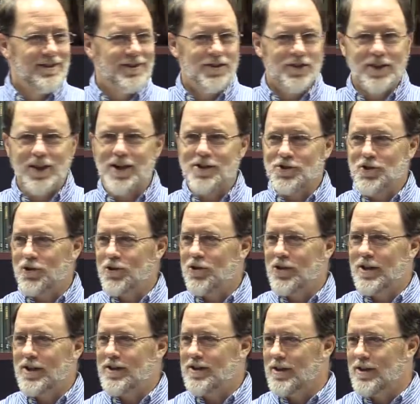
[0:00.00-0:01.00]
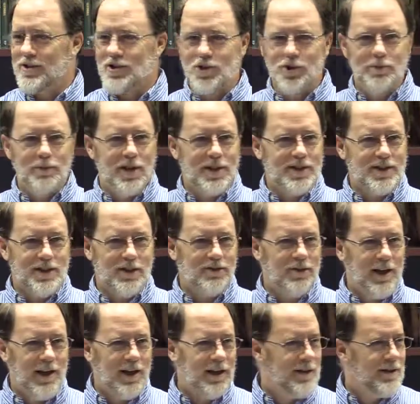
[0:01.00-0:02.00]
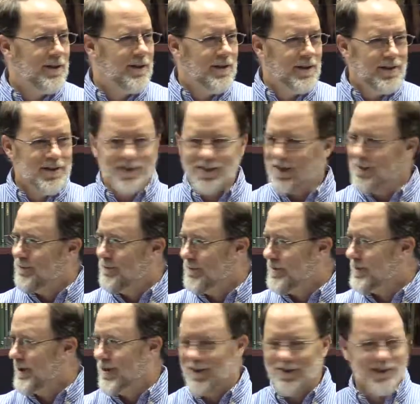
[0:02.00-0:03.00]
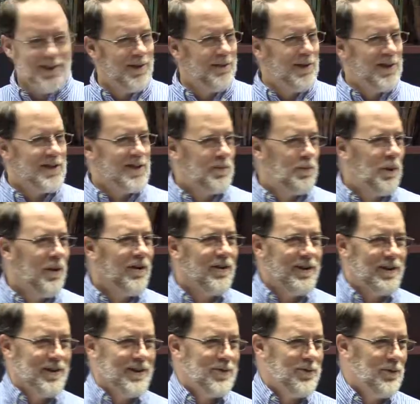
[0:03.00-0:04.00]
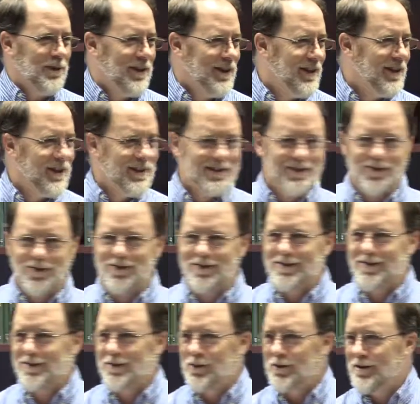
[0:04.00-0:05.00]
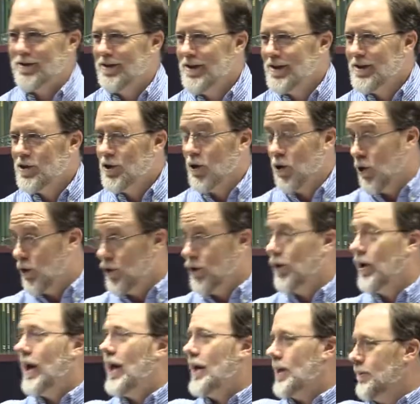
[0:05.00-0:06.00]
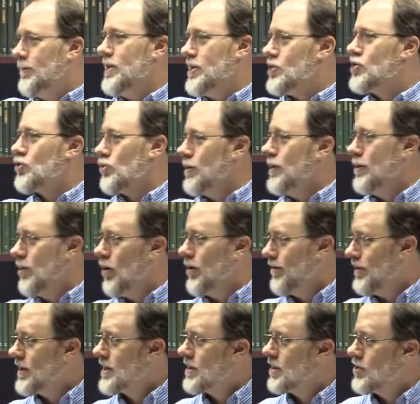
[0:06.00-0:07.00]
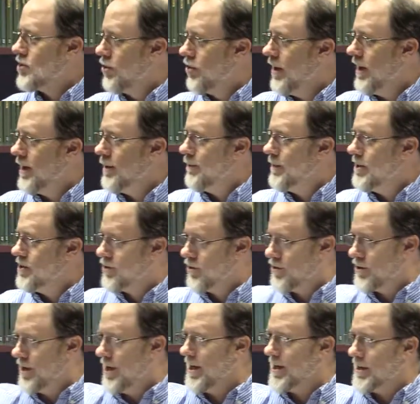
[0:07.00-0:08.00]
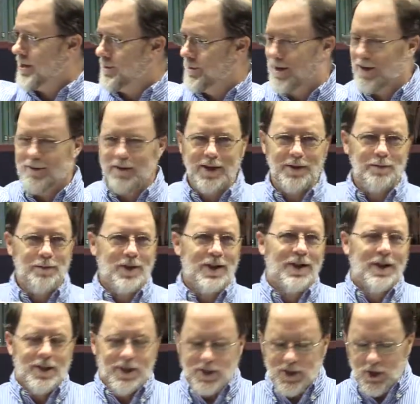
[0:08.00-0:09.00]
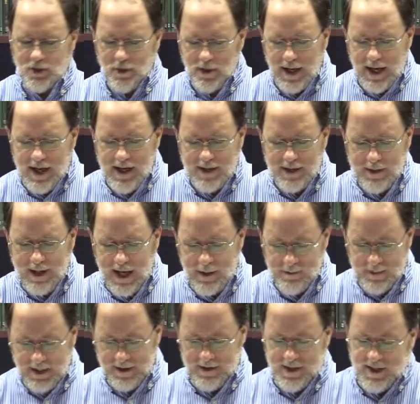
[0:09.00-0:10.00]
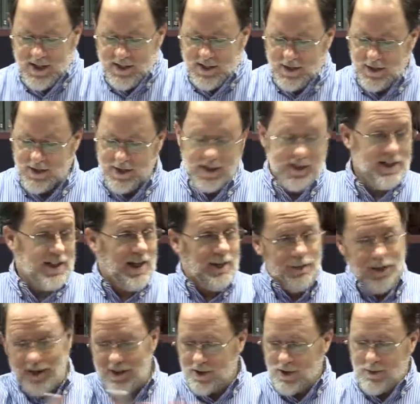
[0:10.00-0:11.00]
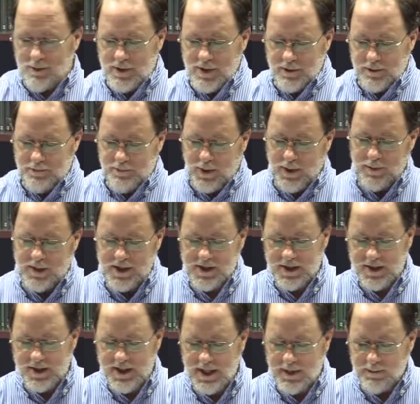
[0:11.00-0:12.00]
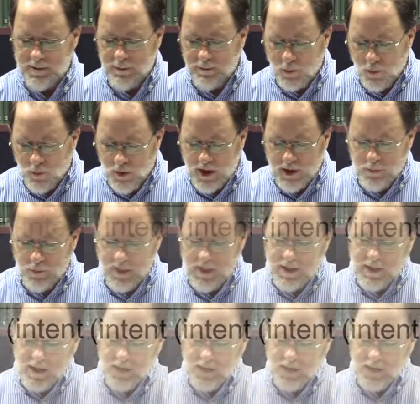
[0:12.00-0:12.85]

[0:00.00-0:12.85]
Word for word: You guys are good at this. You must have had some, you know, some experience with this, or, or you, you know, or your enemies treat, or this is your enemies you're talking about, right? So I, I made this is the list I made. It's uh, pretty much the same. Number one, we